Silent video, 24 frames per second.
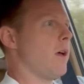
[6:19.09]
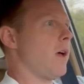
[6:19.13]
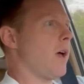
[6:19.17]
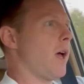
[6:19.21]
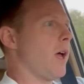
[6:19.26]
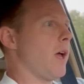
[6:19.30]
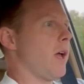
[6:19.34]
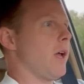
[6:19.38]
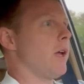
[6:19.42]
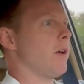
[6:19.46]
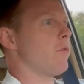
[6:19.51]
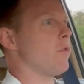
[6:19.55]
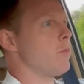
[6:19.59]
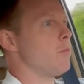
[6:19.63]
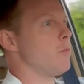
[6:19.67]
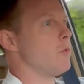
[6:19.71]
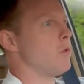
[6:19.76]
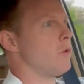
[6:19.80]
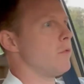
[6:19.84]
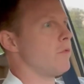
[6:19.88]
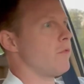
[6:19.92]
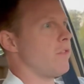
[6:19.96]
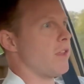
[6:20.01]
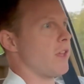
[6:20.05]
I
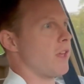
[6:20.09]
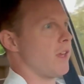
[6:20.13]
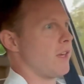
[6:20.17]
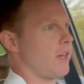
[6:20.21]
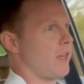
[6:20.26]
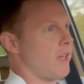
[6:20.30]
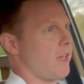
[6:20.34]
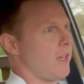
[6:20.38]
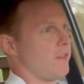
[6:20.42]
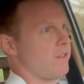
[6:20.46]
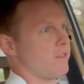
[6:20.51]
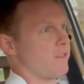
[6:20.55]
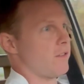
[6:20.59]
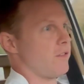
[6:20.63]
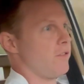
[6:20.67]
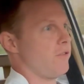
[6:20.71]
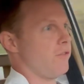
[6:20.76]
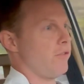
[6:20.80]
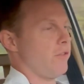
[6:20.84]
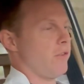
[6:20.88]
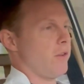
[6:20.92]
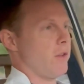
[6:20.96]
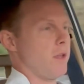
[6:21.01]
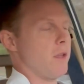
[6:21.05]
removed the
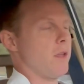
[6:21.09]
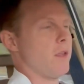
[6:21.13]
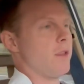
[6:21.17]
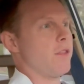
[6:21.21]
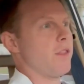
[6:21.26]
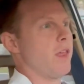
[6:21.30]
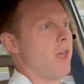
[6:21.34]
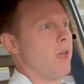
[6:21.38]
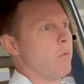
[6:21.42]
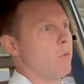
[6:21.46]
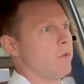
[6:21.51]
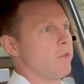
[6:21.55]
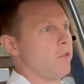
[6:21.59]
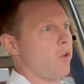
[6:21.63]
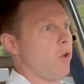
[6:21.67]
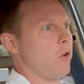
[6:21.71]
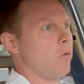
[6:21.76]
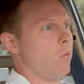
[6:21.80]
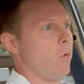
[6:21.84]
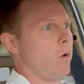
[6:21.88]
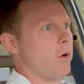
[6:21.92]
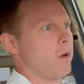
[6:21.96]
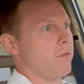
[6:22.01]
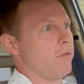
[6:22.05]
adhesive that was
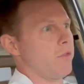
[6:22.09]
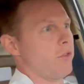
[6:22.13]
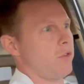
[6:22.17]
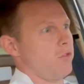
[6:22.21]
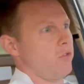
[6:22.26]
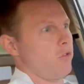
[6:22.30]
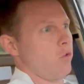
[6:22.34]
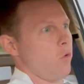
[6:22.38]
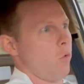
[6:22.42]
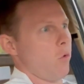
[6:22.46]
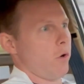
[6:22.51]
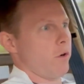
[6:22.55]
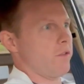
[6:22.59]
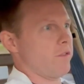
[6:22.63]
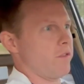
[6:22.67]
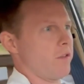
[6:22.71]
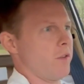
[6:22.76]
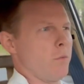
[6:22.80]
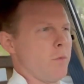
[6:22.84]
on one of the doors.